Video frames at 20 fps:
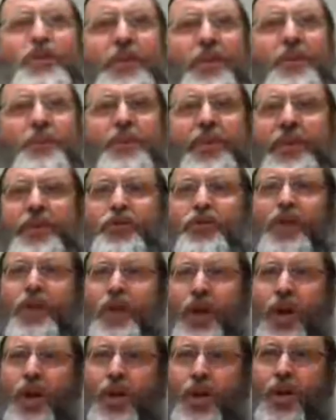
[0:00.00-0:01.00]
going to be during
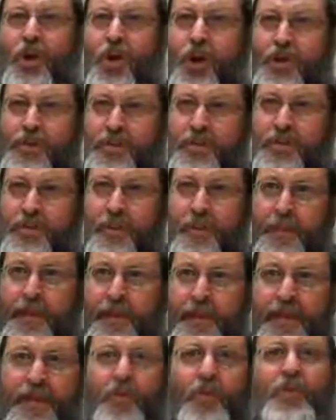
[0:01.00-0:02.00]
the Holocaust
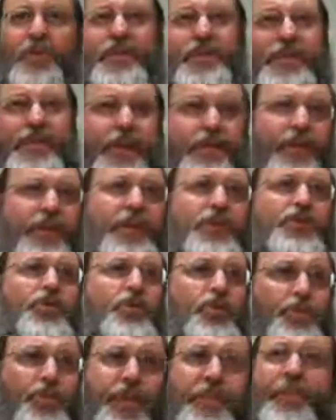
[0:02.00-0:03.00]
and all the suffering the
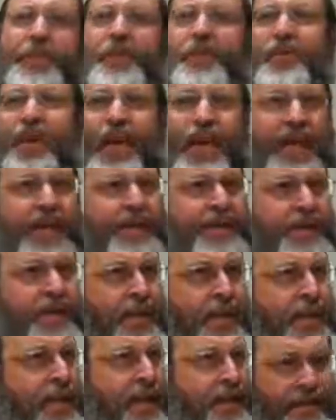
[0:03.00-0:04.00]
Jewish people have had.
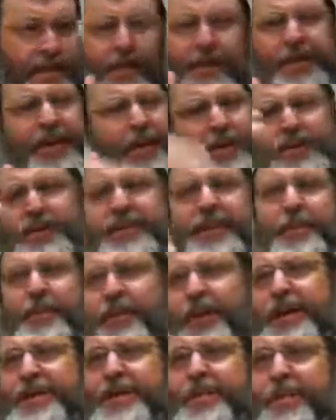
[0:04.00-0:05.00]
And then we don't
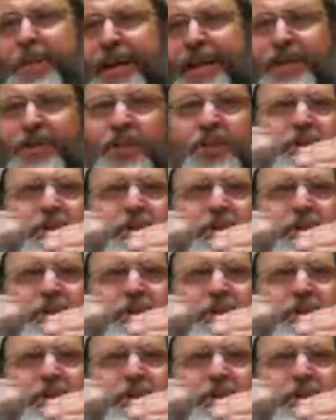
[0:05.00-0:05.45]
separate the parshas